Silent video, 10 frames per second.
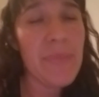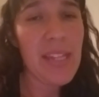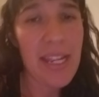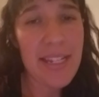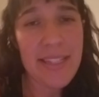
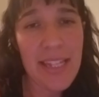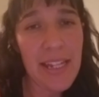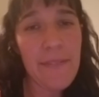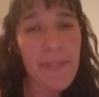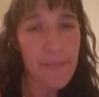like I
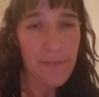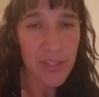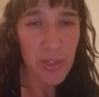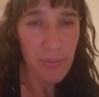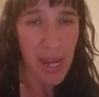said, if it
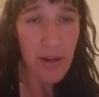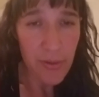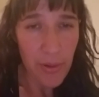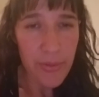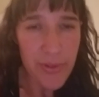fits your
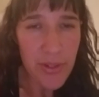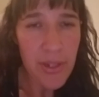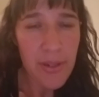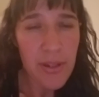macros,